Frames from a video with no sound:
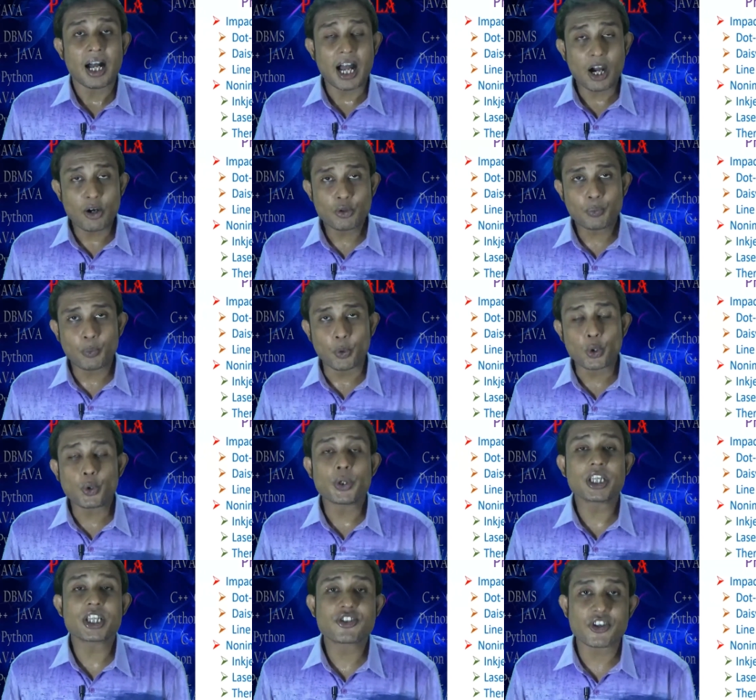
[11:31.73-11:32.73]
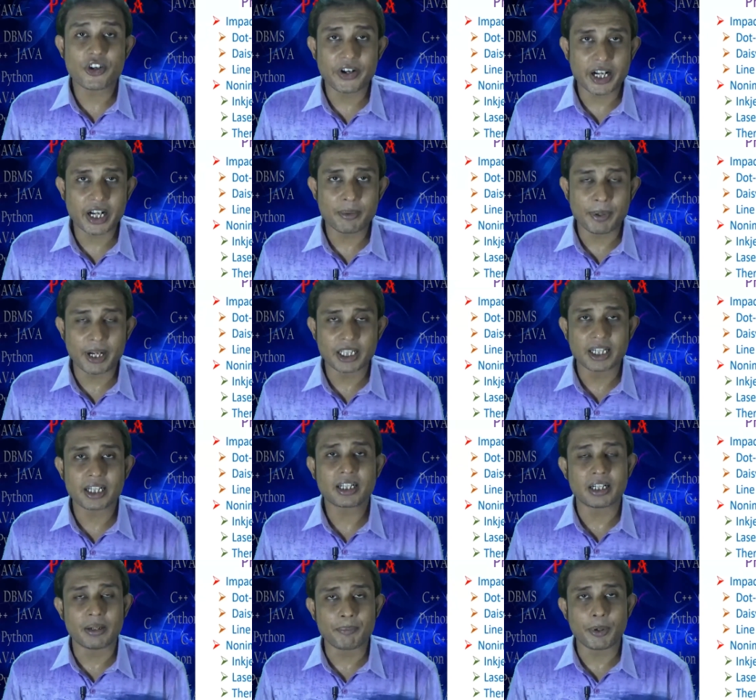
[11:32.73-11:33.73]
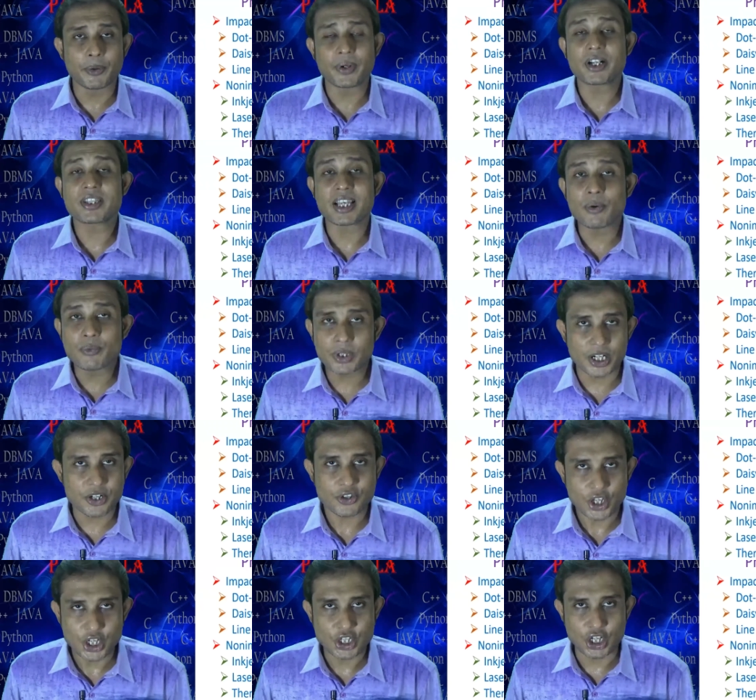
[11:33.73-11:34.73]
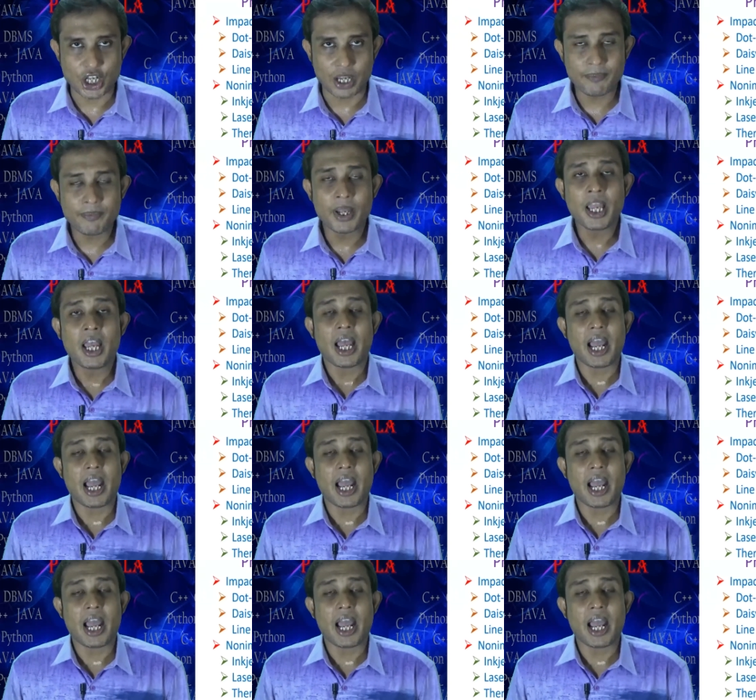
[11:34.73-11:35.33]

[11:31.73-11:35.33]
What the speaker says: output which is generated by the computer sound card system